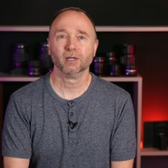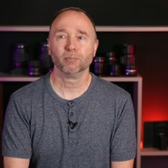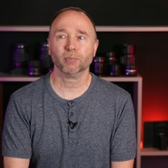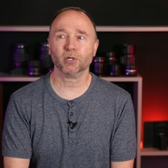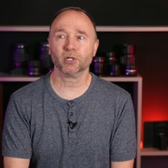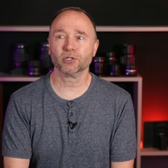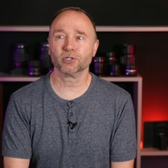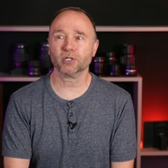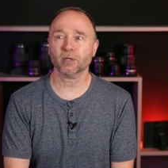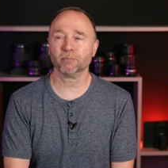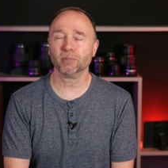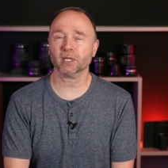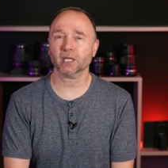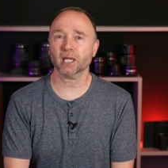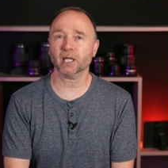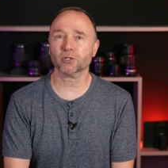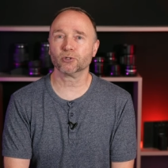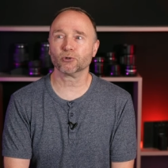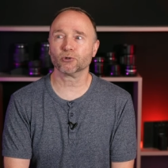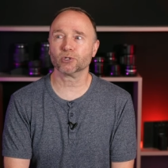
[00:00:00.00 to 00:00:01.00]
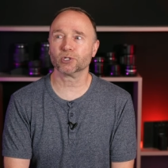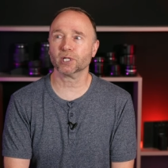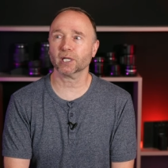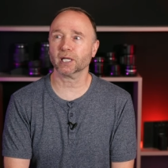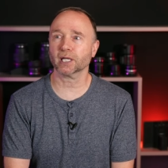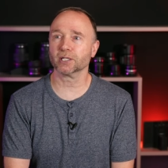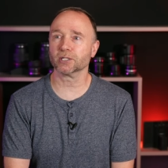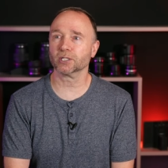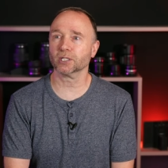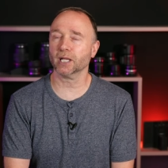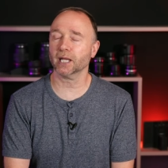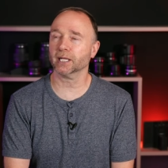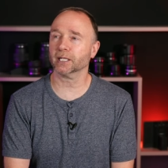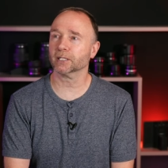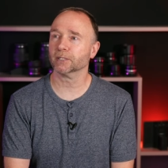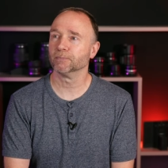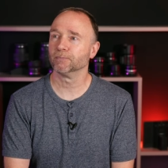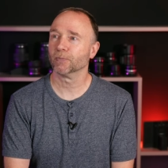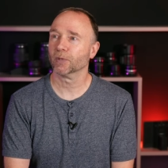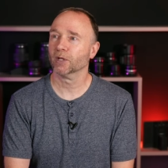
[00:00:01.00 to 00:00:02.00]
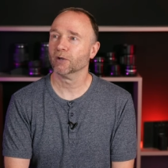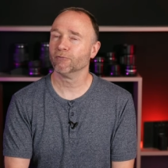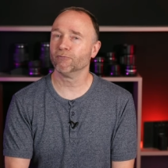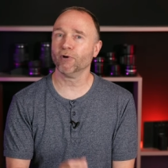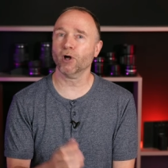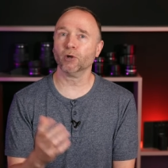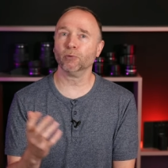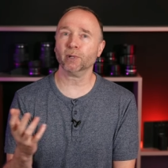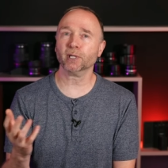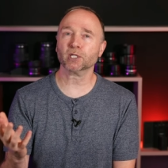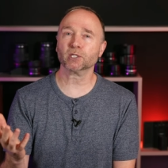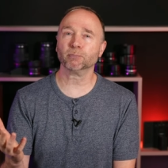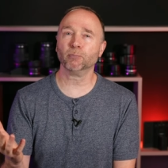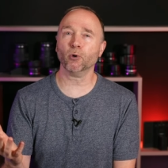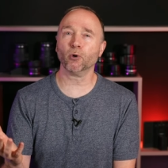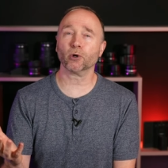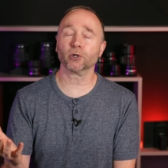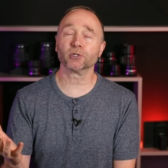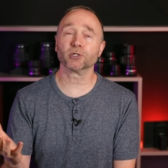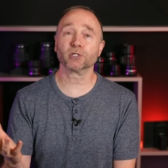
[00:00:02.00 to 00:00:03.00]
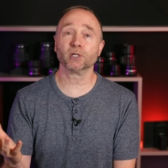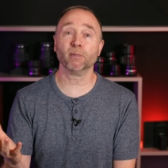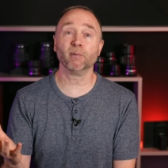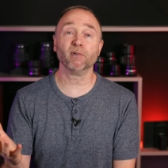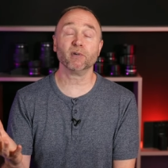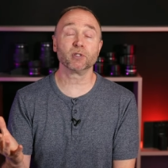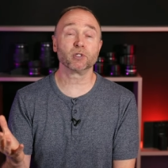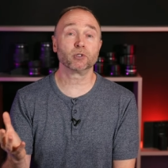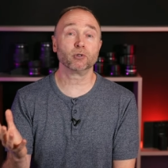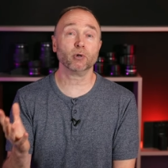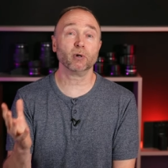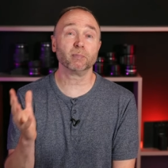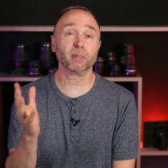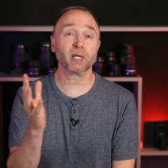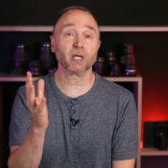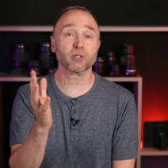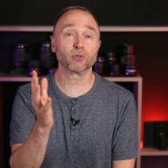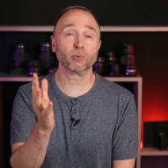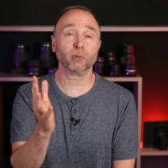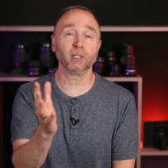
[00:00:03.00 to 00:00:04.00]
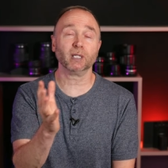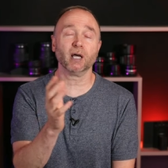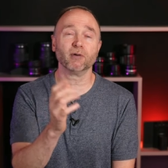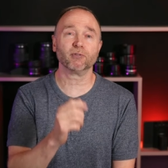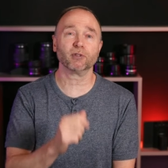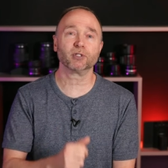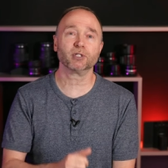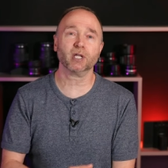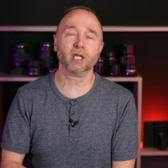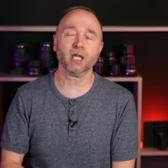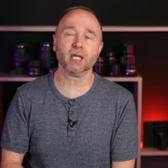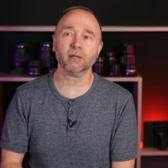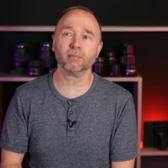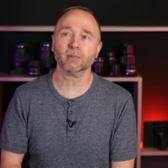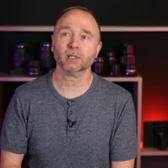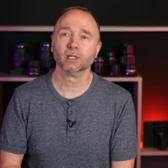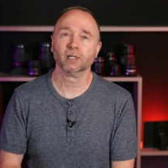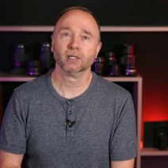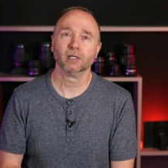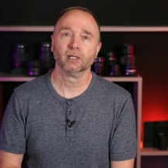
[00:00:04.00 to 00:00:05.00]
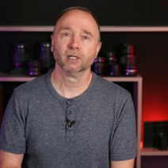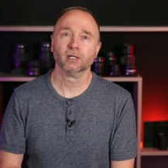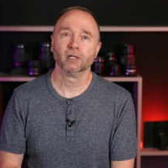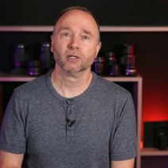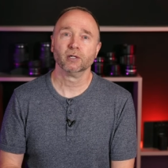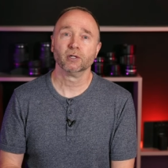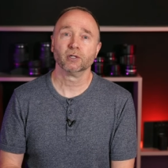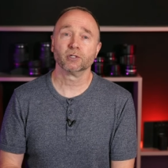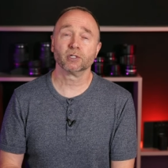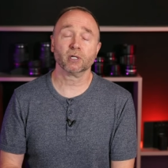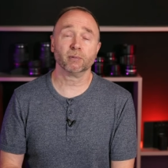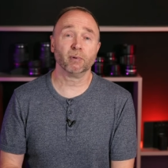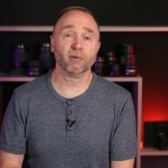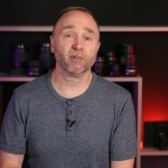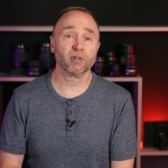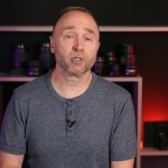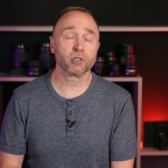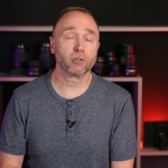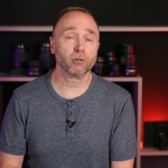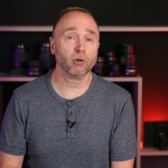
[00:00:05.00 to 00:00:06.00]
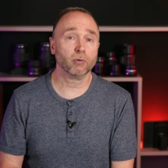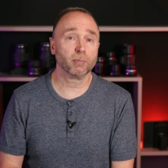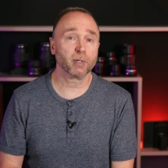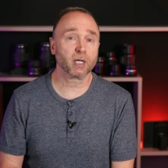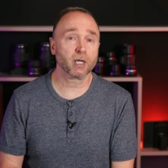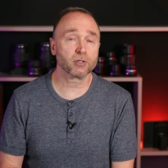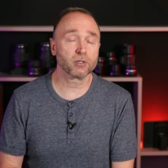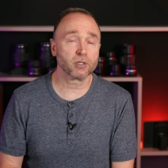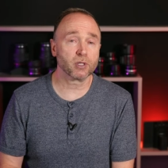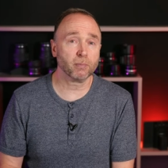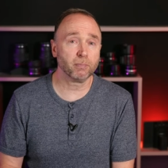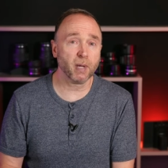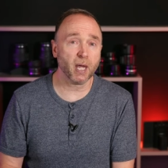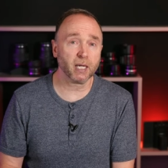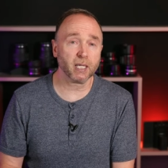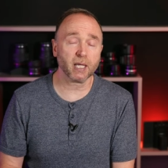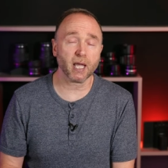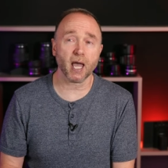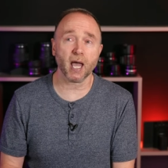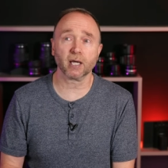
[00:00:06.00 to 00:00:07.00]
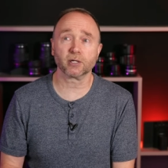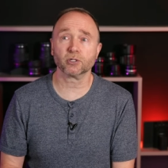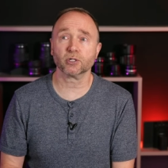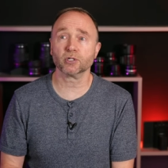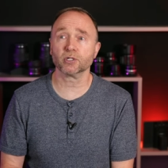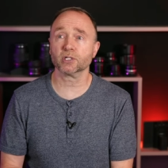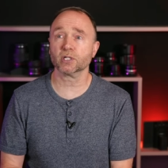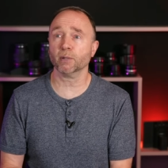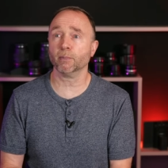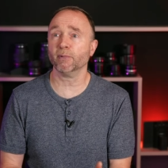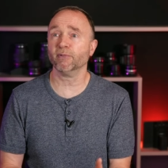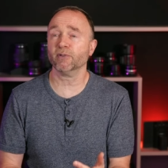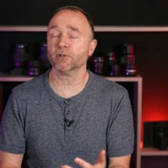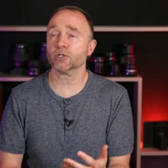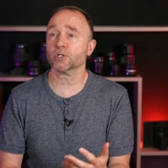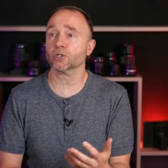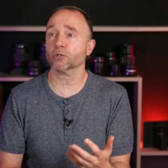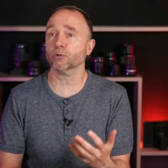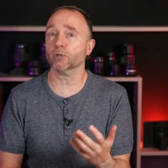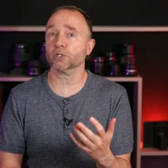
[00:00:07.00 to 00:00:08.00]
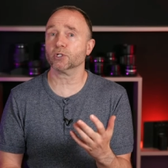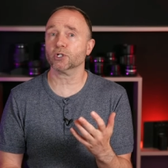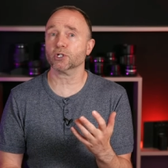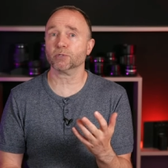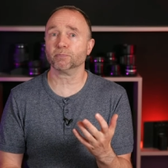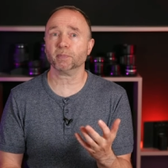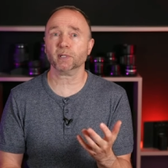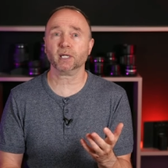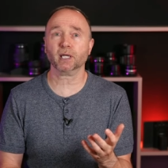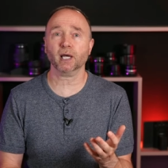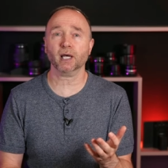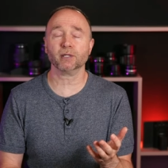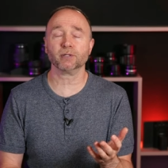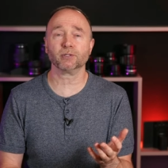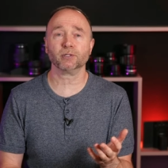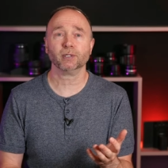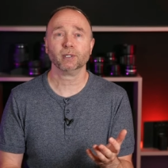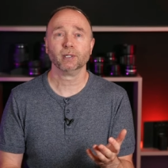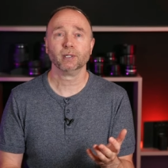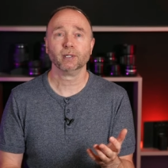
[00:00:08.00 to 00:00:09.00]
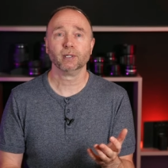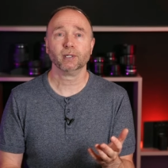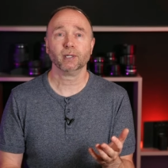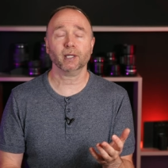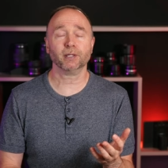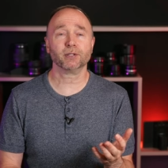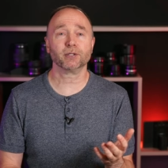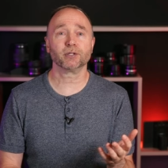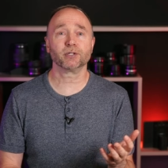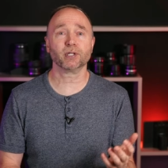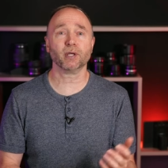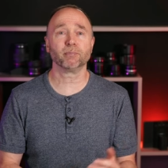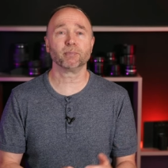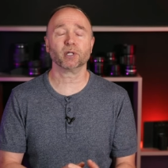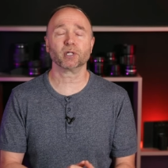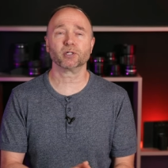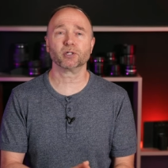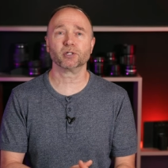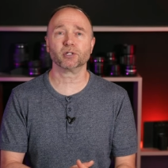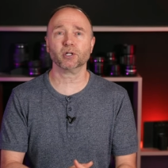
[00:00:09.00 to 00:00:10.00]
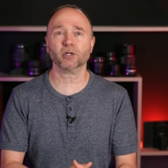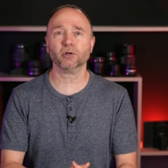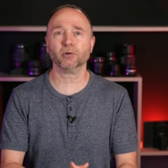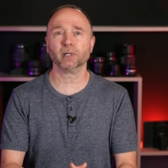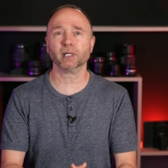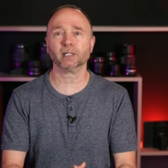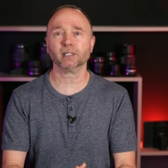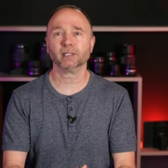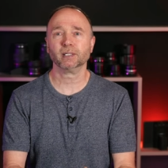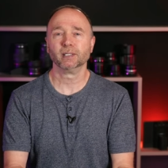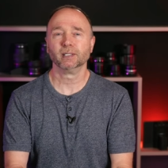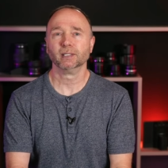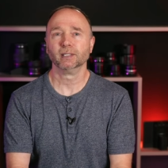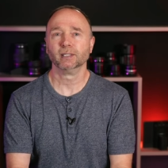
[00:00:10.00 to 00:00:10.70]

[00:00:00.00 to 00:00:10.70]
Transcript: but it's something interesting. It's like following sports. Some of us do it because we love the team. Some of us do it because of the betting action. Some of us do it just because it's something to do. And